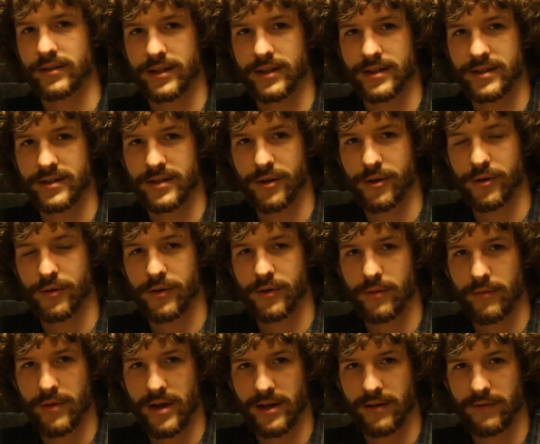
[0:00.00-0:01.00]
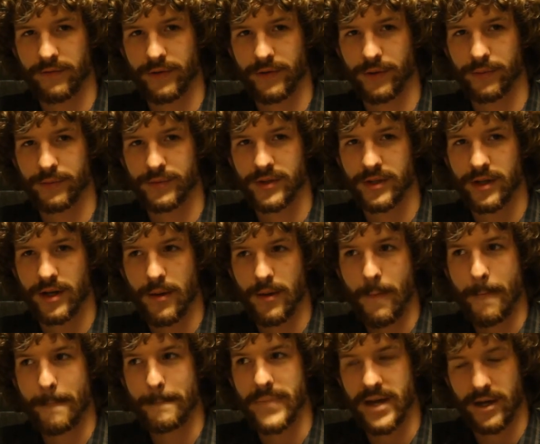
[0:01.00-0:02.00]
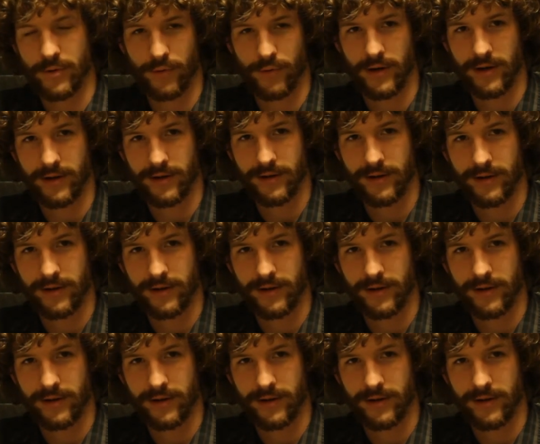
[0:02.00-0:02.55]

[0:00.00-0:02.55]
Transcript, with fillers: considered making films, make one.